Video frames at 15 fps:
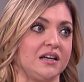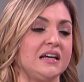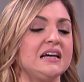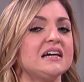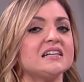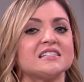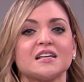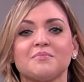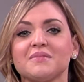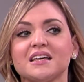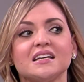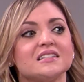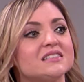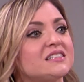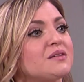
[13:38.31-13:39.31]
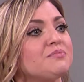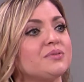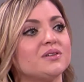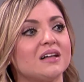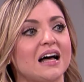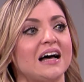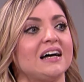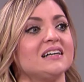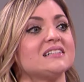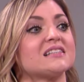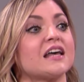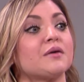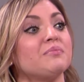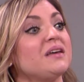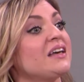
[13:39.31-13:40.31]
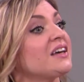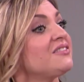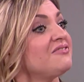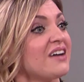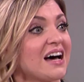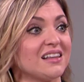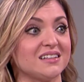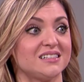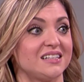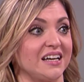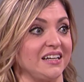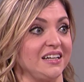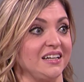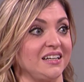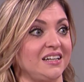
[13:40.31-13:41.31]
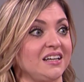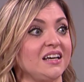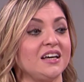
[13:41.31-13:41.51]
Something as simple as like being invalidated.